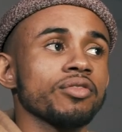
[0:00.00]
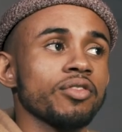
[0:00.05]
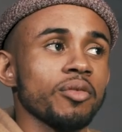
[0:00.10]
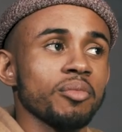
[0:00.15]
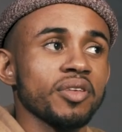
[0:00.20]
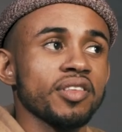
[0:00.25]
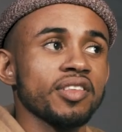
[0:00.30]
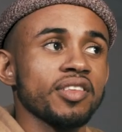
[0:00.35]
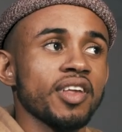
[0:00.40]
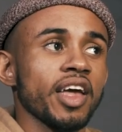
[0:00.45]

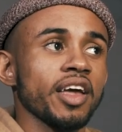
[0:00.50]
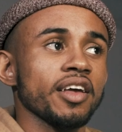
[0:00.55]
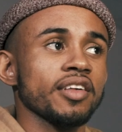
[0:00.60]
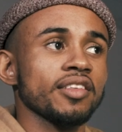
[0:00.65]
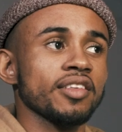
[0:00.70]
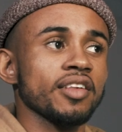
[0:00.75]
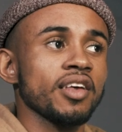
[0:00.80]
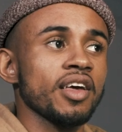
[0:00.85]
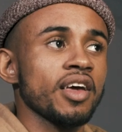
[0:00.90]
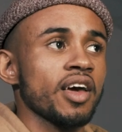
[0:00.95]
from
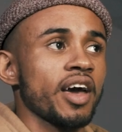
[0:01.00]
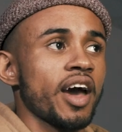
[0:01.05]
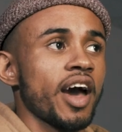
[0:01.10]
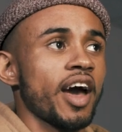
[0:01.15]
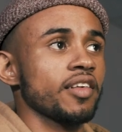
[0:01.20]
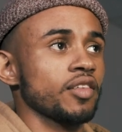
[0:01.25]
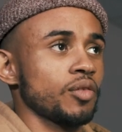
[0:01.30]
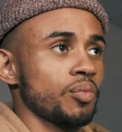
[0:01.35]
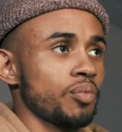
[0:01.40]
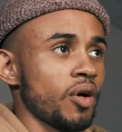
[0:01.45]
mistakes
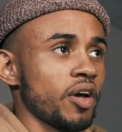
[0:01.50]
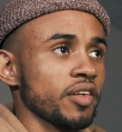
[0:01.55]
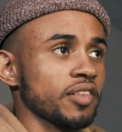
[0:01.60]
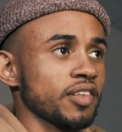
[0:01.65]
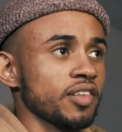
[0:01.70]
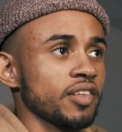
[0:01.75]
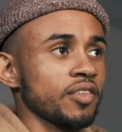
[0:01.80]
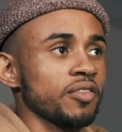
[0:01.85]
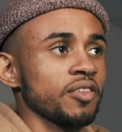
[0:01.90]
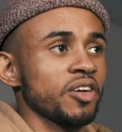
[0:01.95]
as a
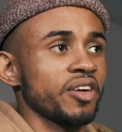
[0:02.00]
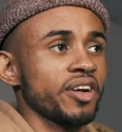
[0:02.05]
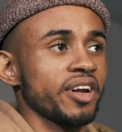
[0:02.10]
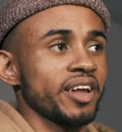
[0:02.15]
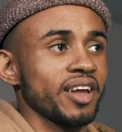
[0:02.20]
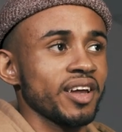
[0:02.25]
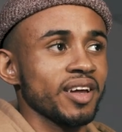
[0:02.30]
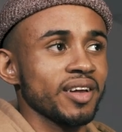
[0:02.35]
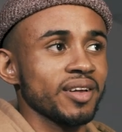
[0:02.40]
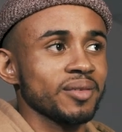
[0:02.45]
process of
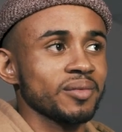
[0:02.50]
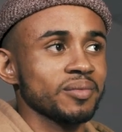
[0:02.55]
learning.